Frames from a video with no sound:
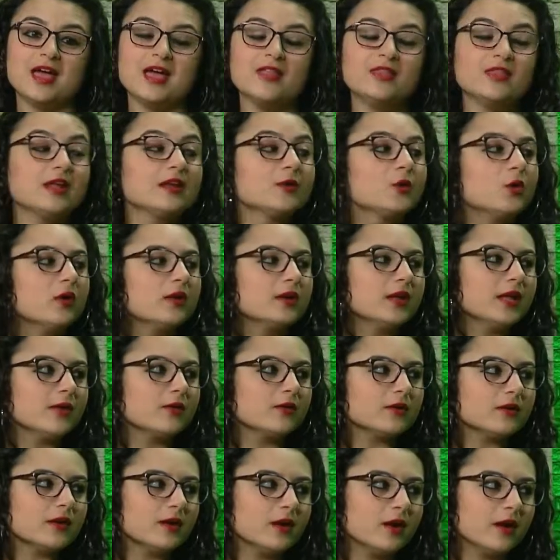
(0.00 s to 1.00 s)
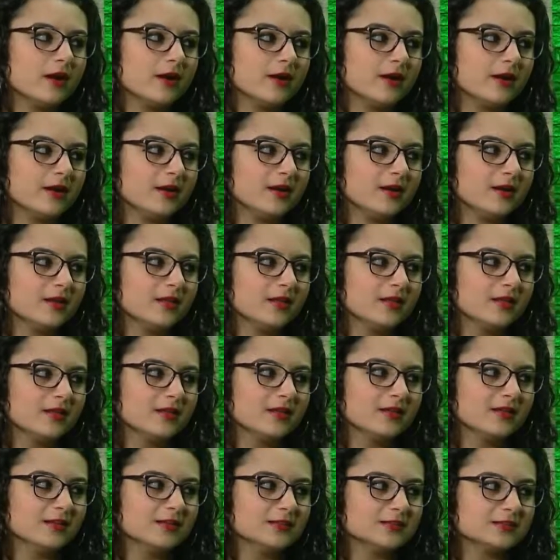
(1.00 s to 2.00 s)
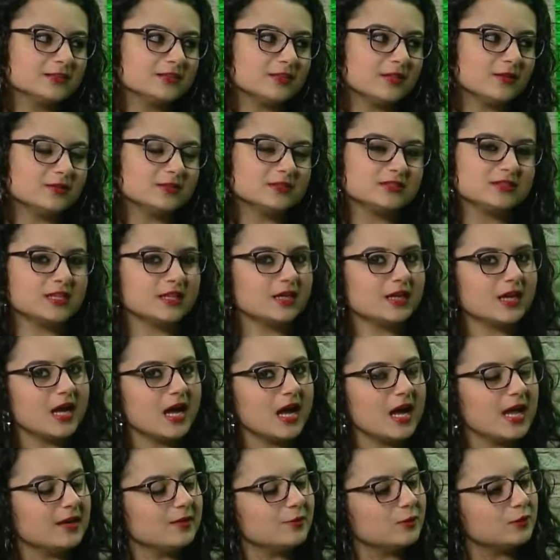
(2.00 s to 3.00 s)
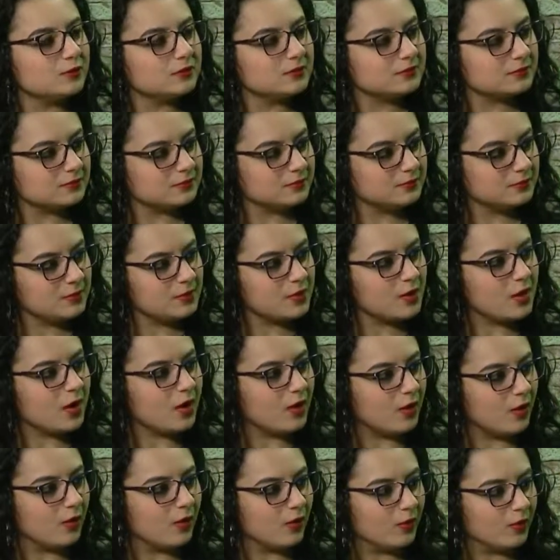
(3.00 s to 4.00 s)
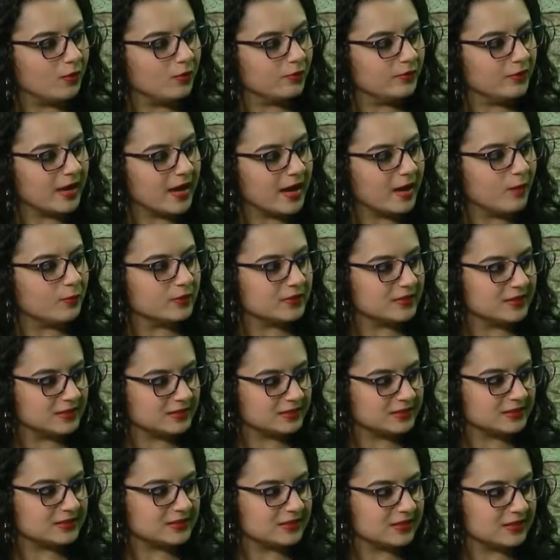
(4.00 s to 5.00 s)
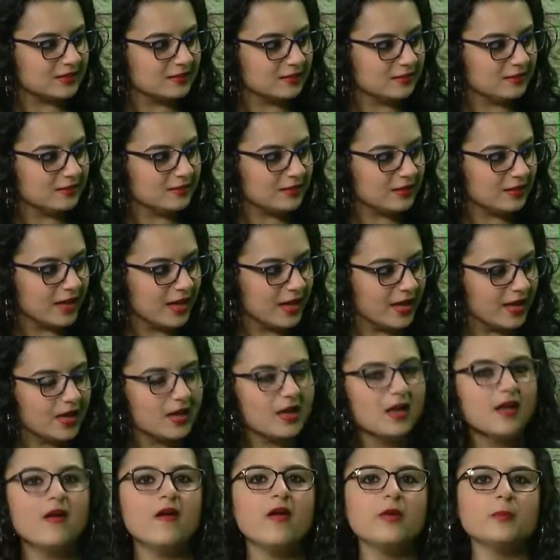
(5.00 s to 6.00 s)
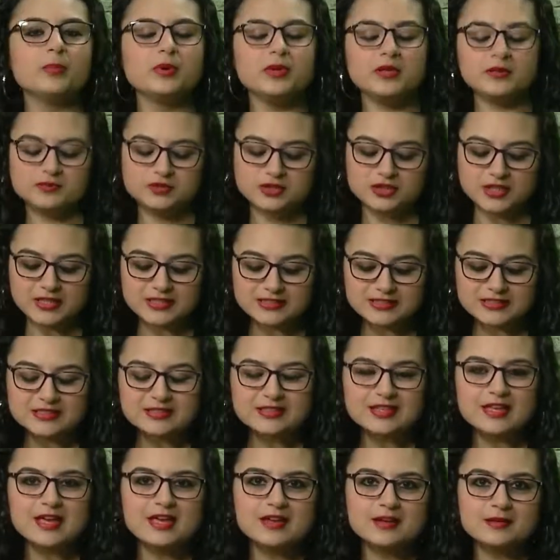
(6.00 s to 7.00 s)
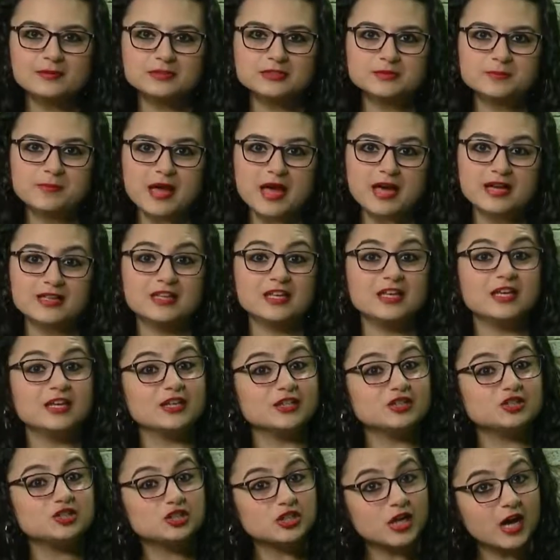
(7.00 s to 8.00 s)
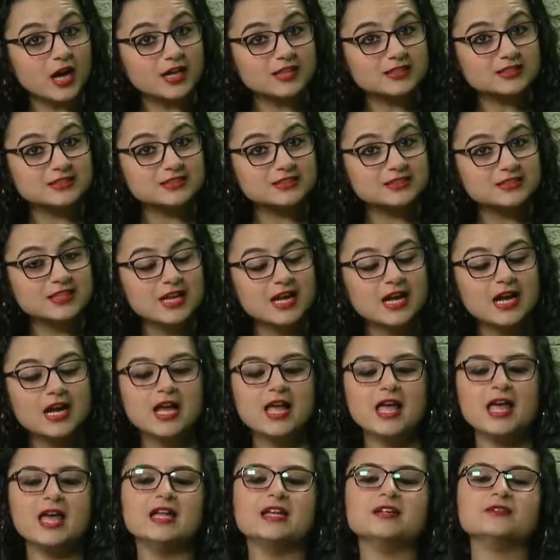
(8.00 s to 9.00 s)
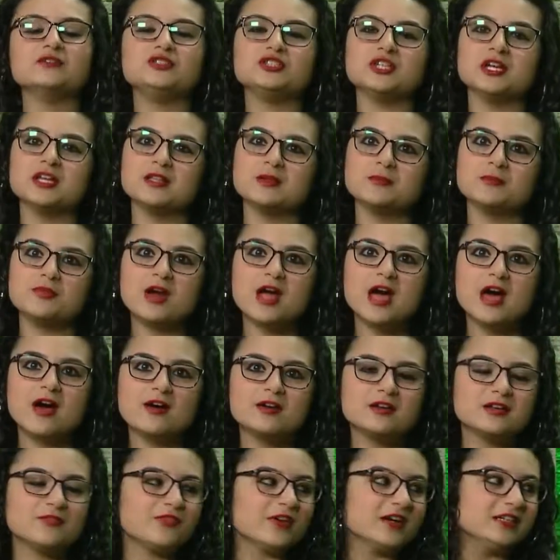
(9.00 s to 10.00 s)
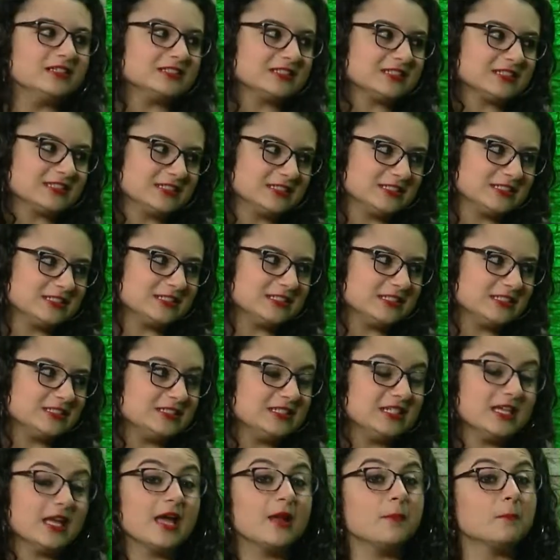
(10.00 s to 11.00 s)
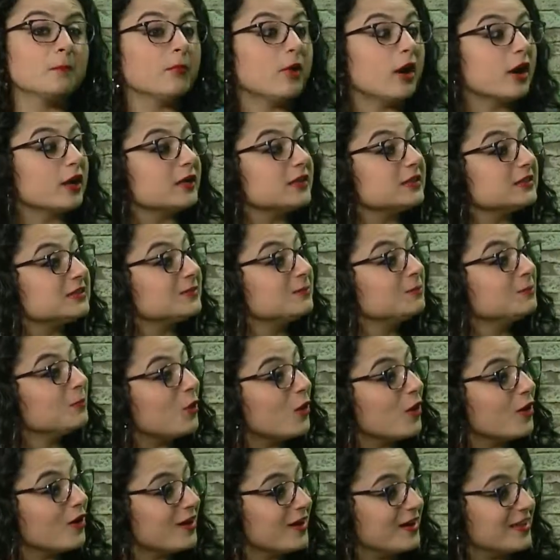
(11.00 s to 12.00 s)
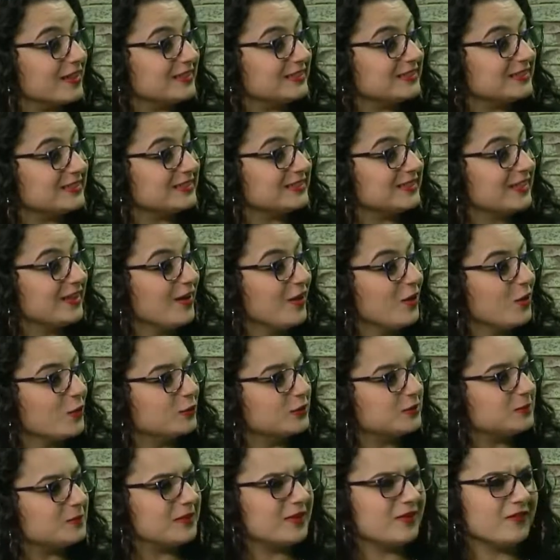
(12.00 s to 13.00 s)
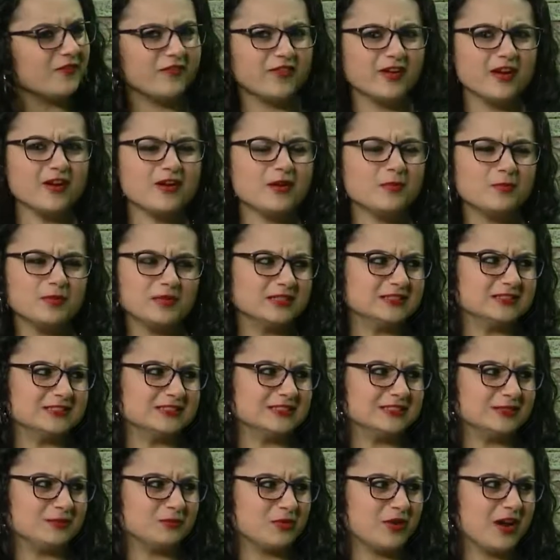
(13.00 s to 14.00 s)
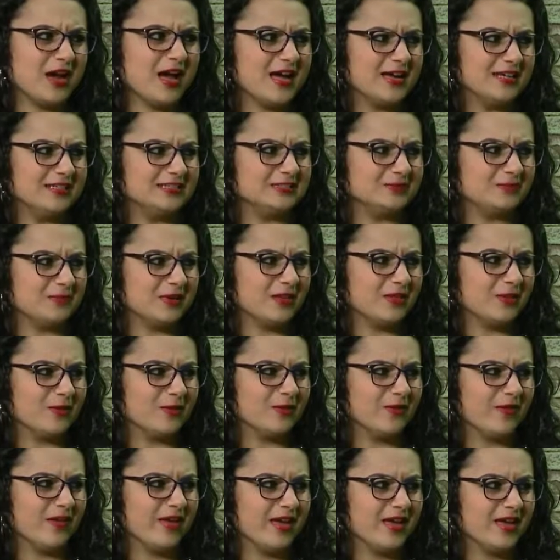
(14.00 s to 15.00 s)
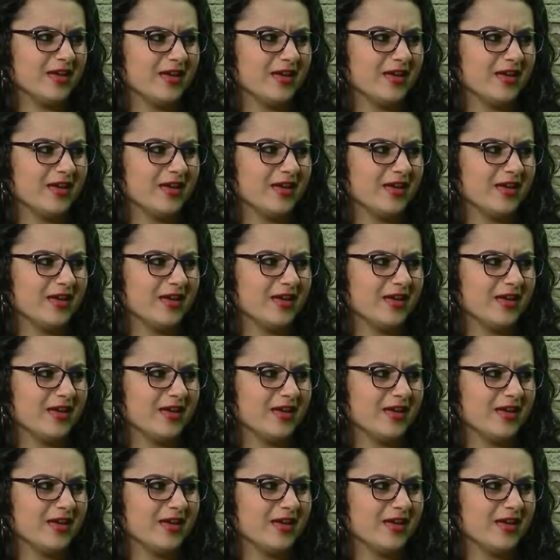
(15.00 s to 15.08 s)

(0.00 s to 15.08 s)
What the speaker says: And then Gordon Hayward got hurt. So I was like, I don't know now what this is going to look like. But if Jason Tatum is back to hitting shots, and if Jaylen Brown finds a consistency, and Marcus Morris, who's been a very pleasant surprise, by the way.